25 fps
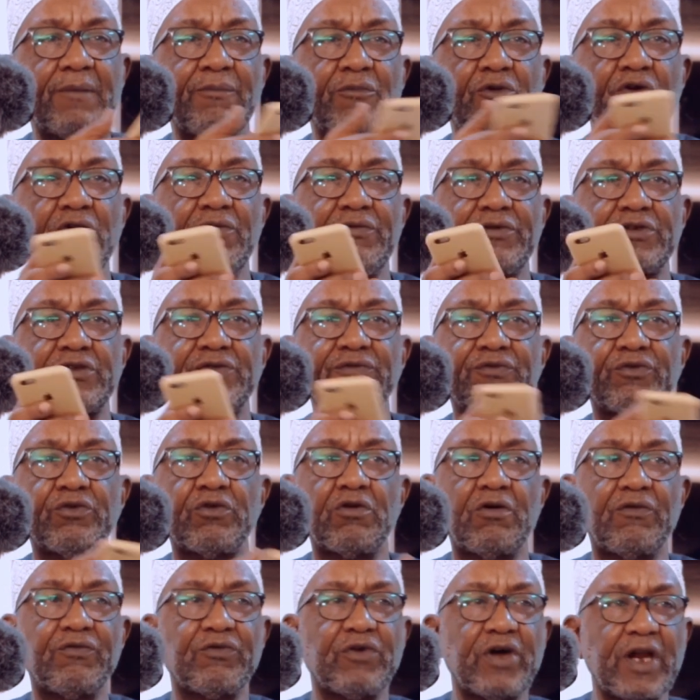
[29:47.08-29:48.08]
movies
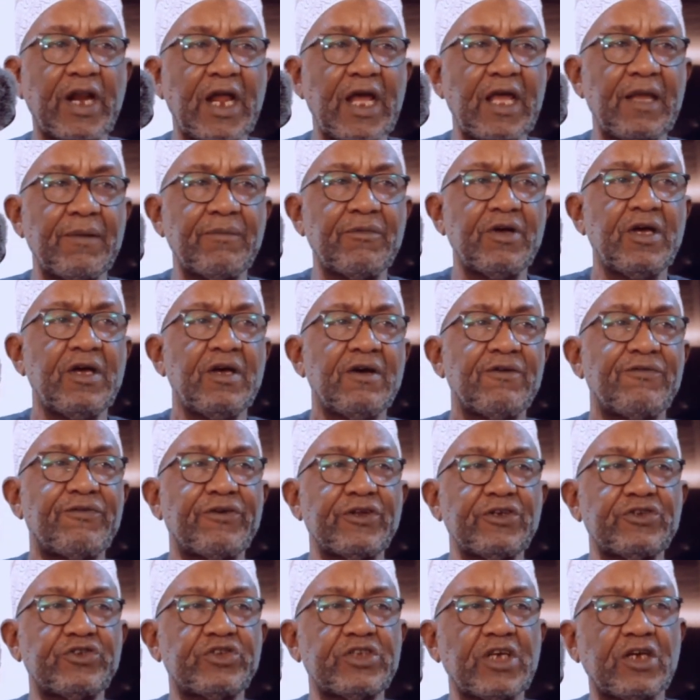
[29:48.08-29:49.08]
full of crime,
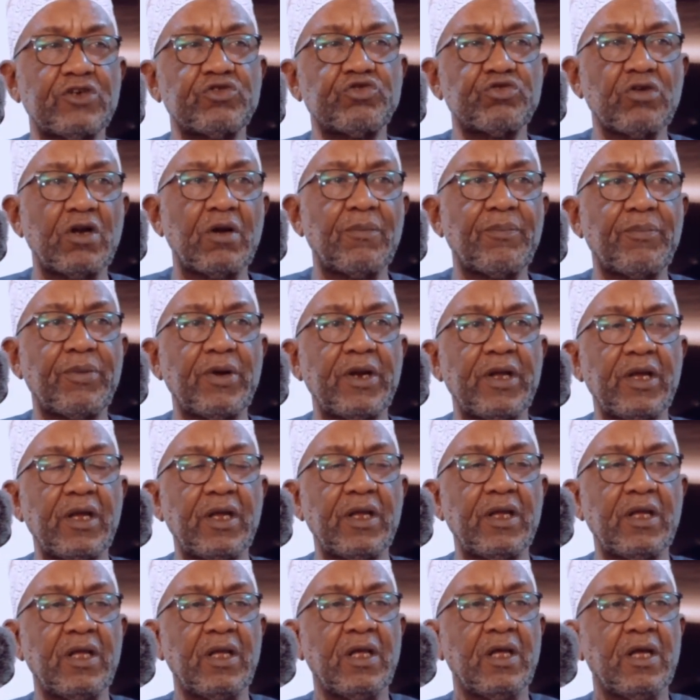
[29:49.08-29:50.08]
free sexual
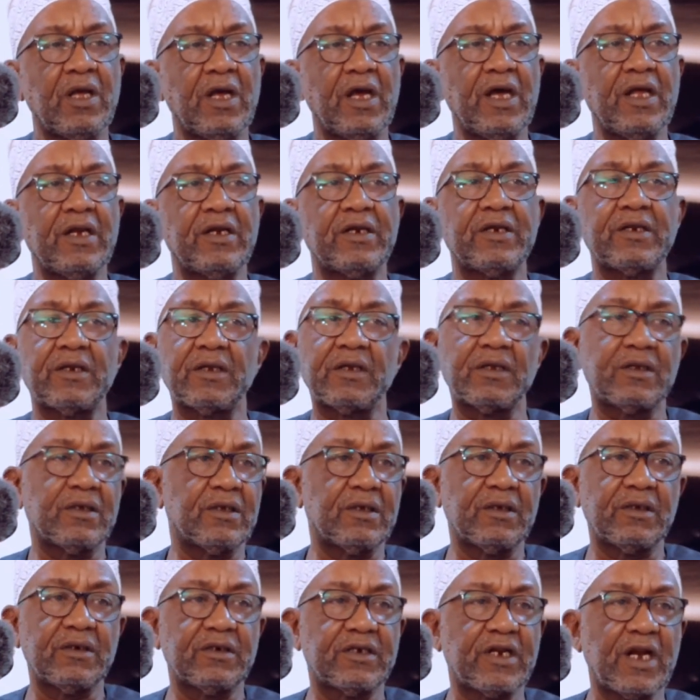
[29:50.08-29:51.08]
play, and
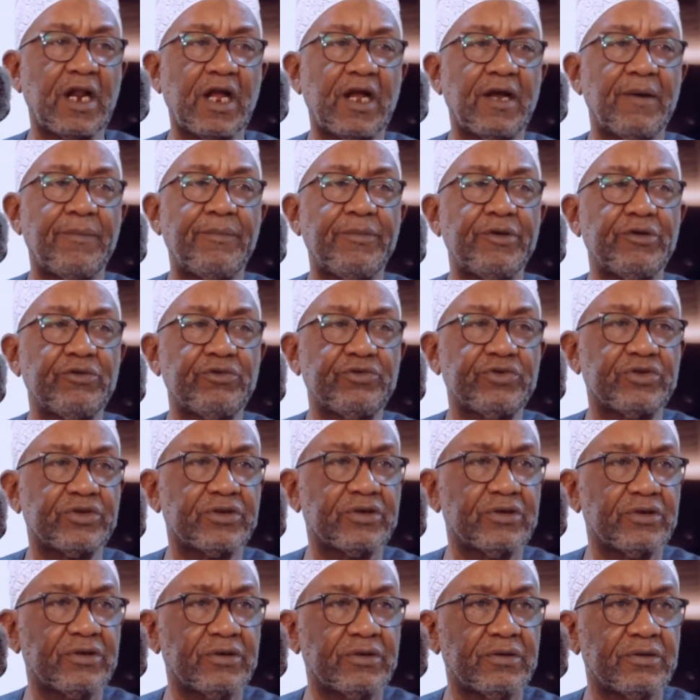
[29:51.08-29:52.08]
drug abuse.
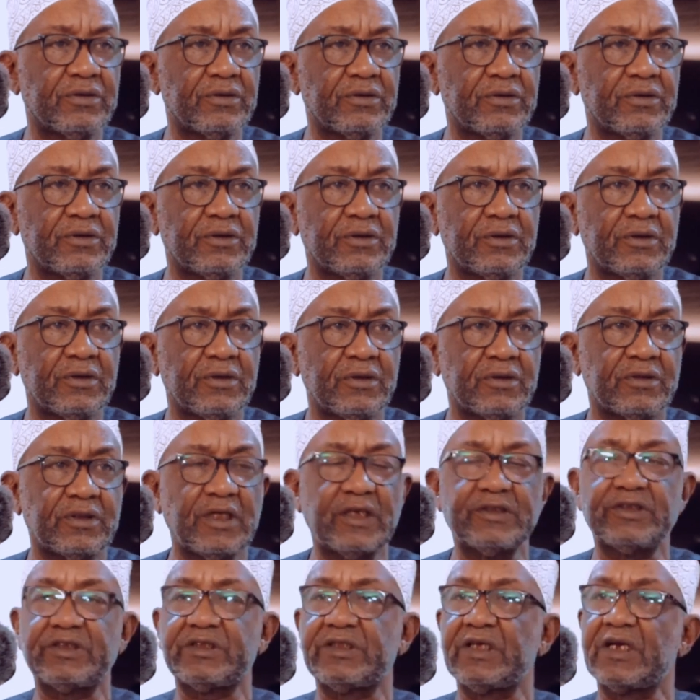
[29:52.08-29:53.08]

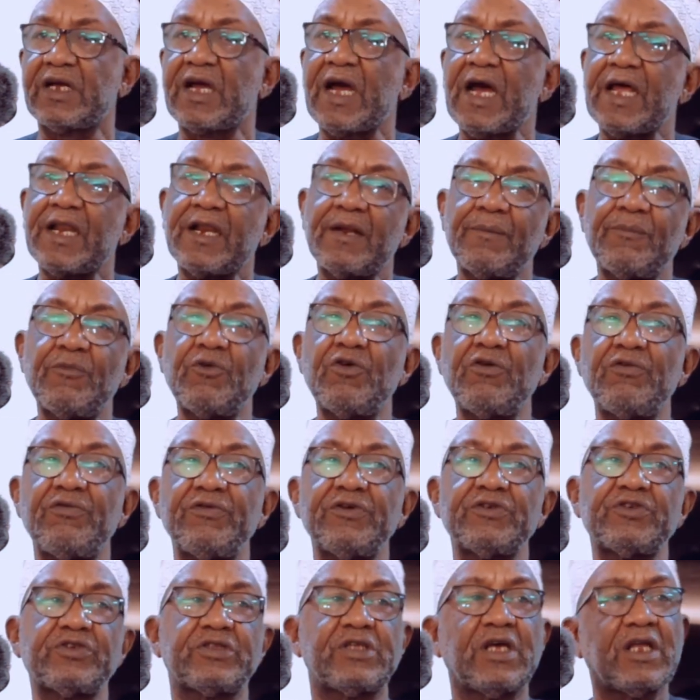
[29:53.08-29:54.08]
That's the kind of
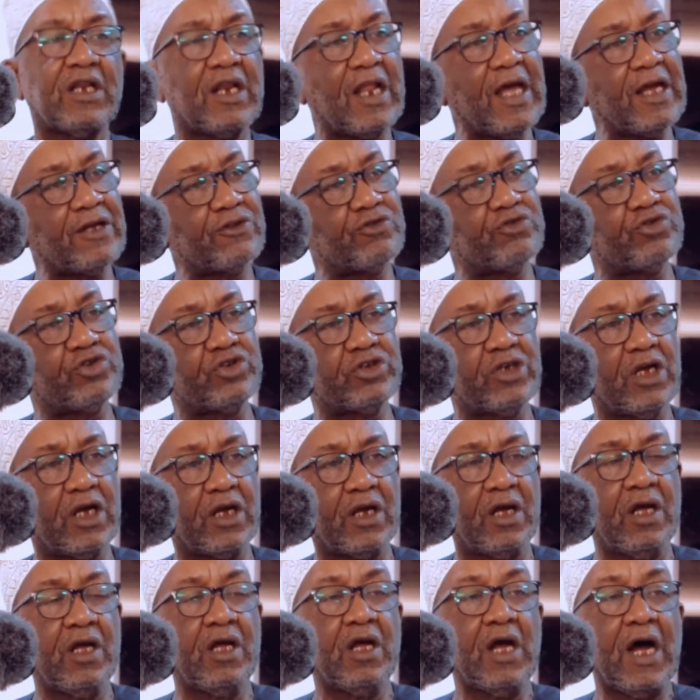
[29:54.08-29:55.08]
movies they like to check.
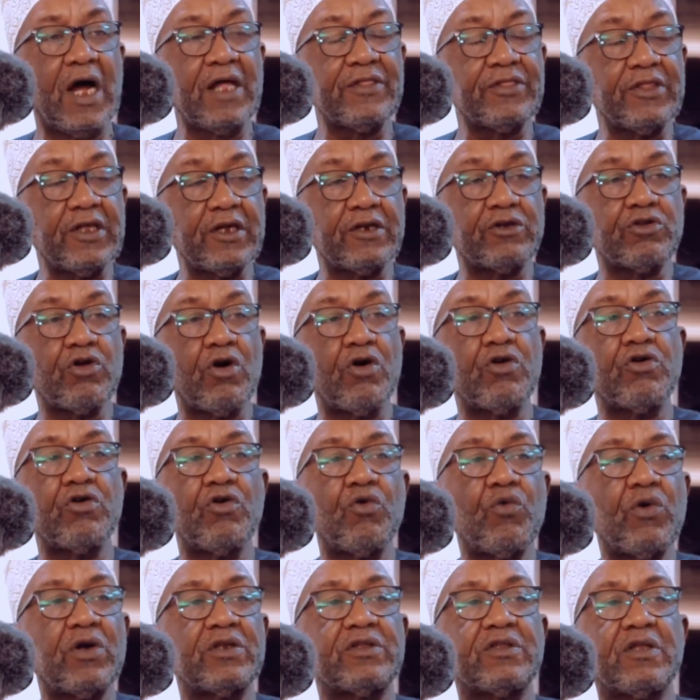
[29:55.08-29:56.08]
And they don't know
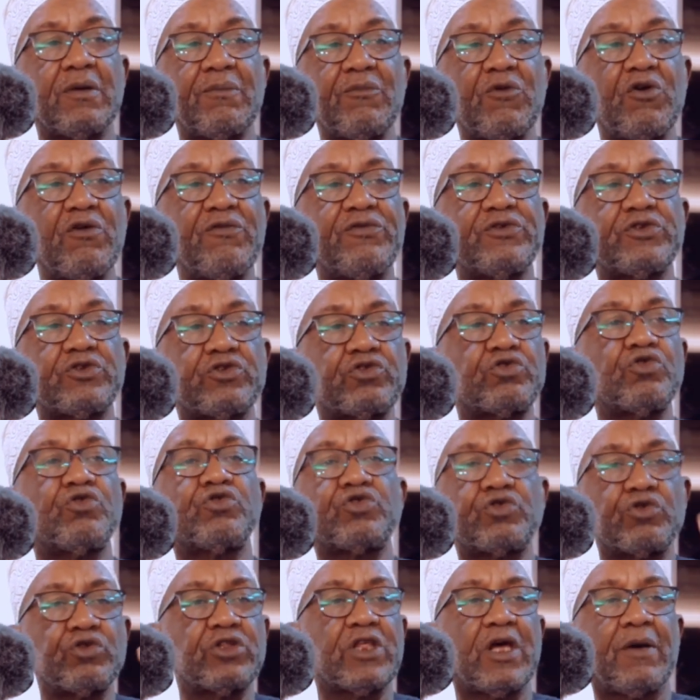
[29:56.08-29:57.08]
what the movies do
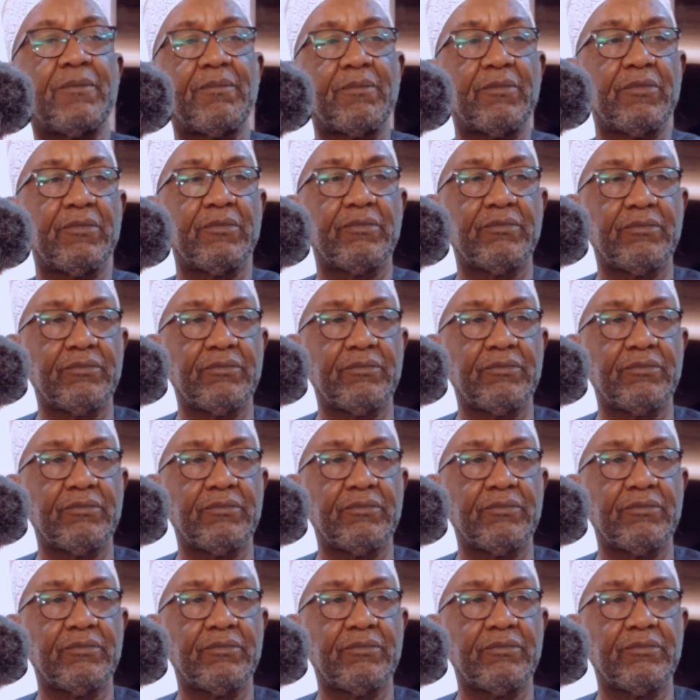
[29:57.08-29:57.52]
to them.